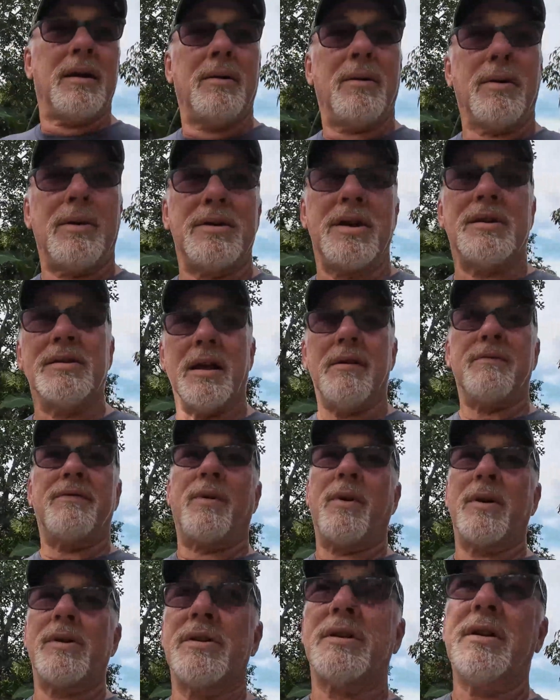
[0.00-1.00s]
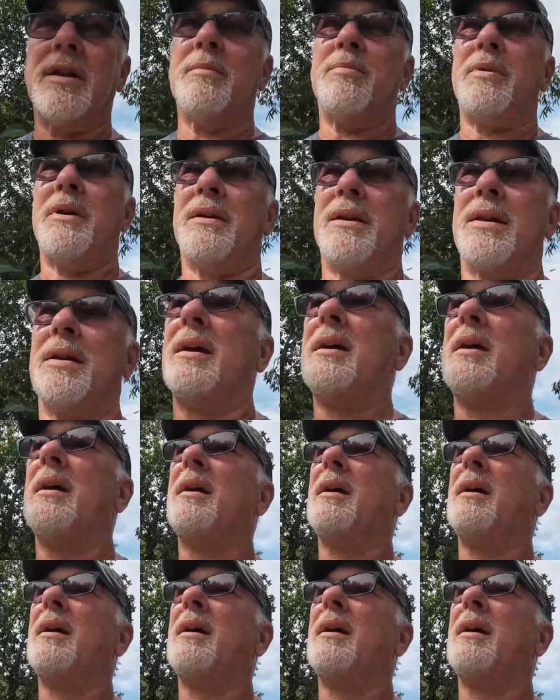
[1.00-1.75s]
which is unfortunate, but